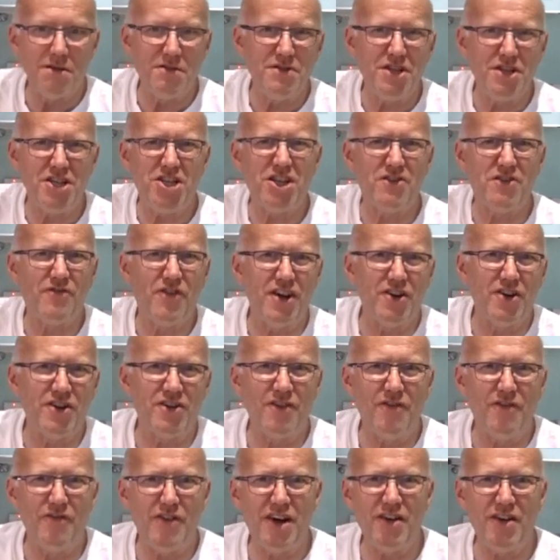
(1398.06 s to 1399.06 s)
This is
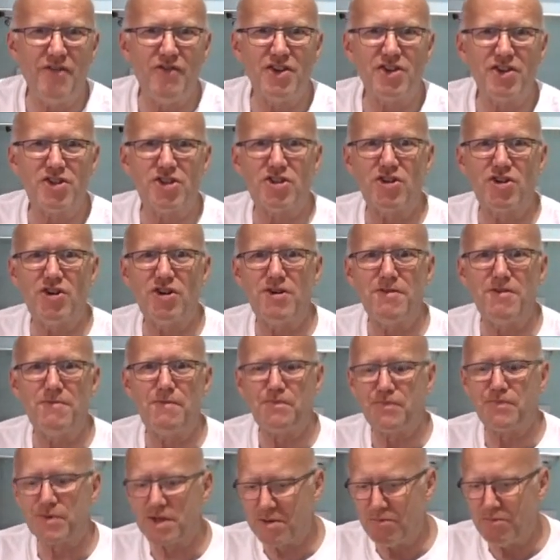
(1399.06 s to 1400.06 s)
very, very
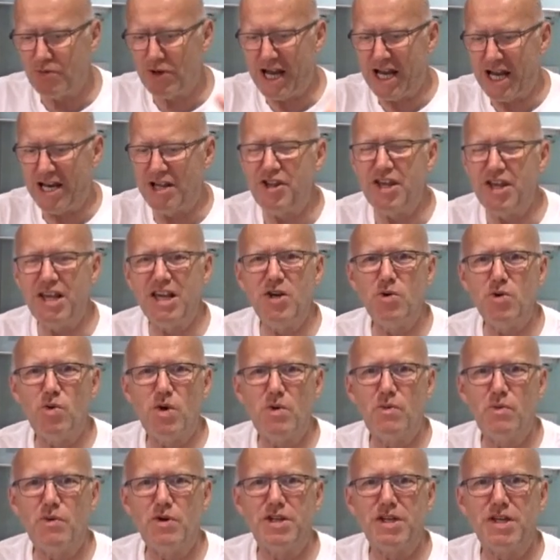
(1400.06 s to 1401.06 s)
versatile. Put anything you
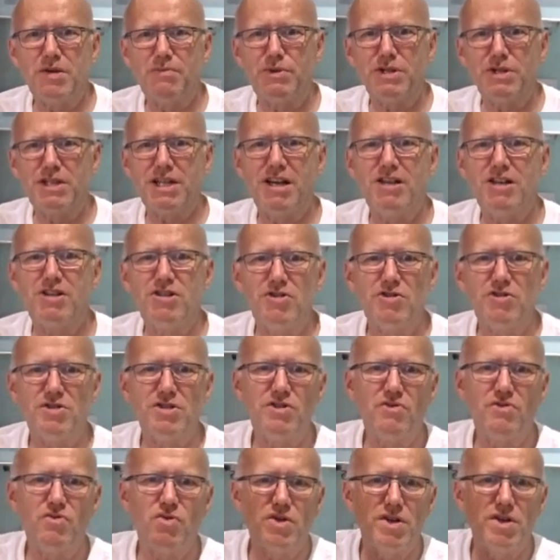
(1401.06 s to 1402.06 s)
want with it,
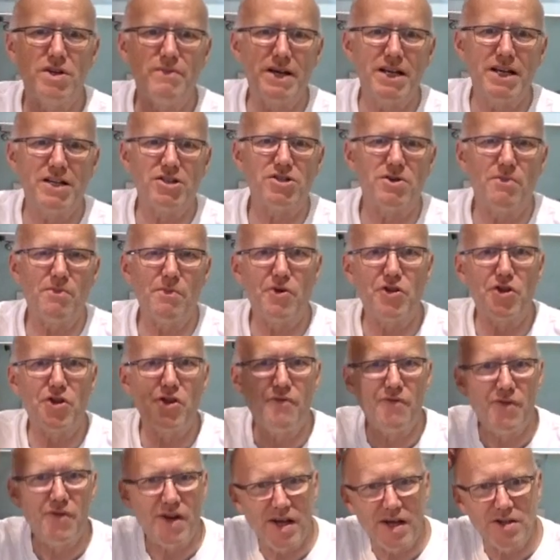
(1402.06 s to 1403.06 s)
potatoes, you want to make some other
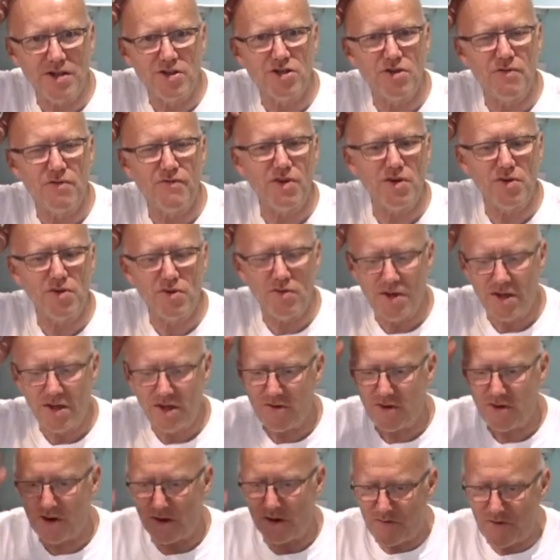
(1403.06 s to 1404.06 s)
veg, if you,
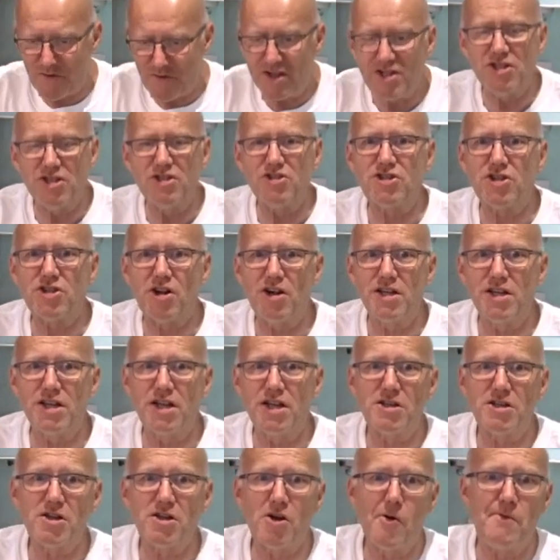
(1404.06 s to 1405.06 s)
you've got the veg inside
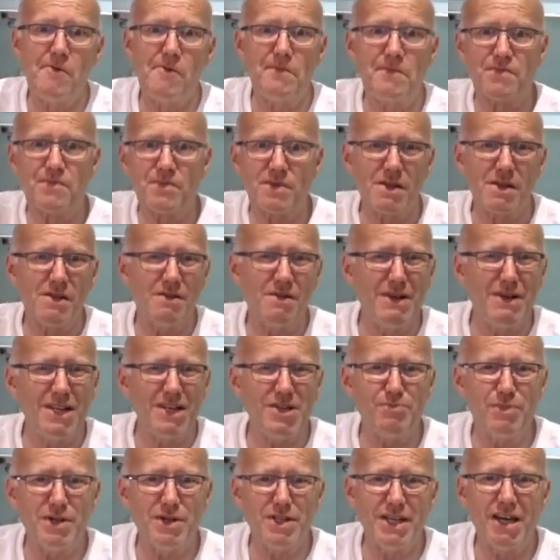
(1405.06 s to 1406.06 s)
it, so
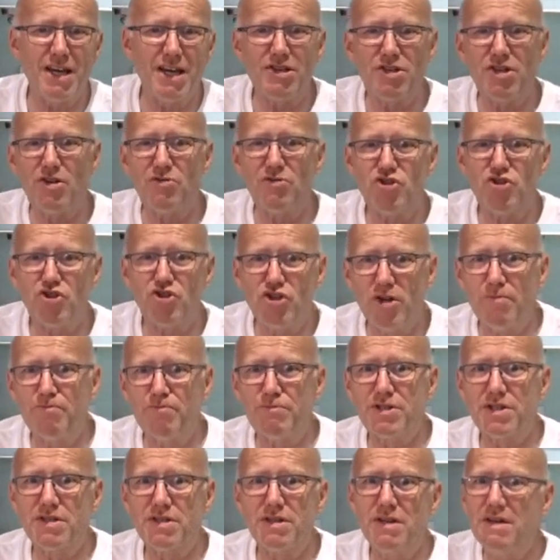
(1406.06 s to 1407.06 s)
mashed potatoes,
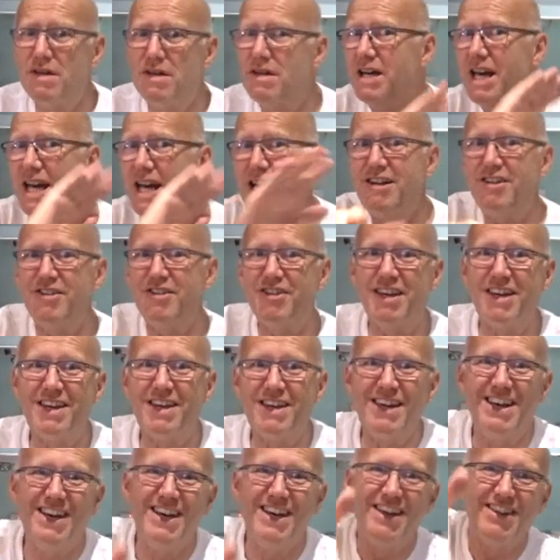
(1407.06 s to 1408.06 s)
chips, anything.
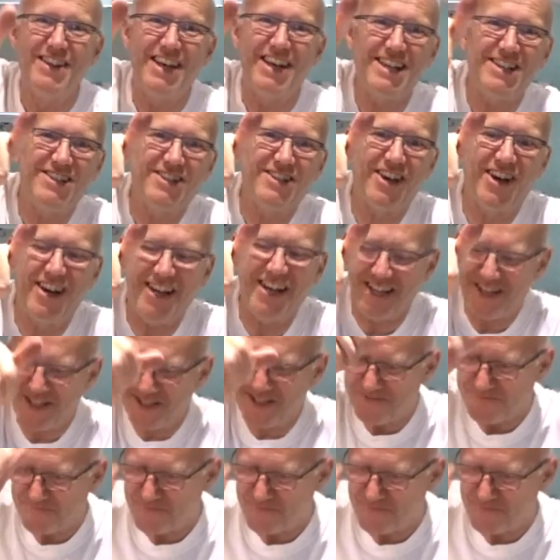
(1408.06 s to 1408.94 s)
Thanks guys,